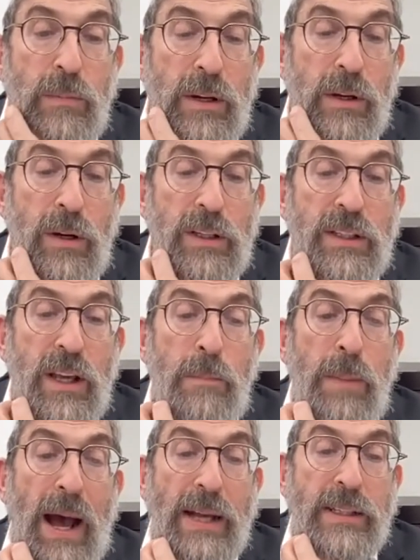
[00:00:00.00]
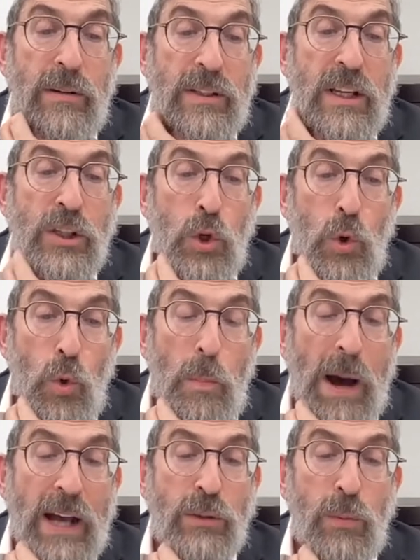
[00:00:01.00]
When it could have said Bas and it says U
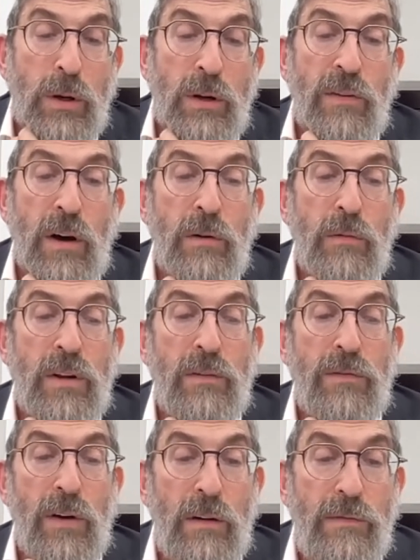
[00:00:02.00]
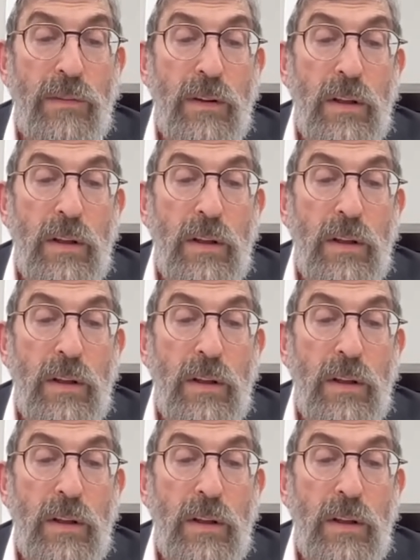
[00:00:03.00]
Bas with a vav,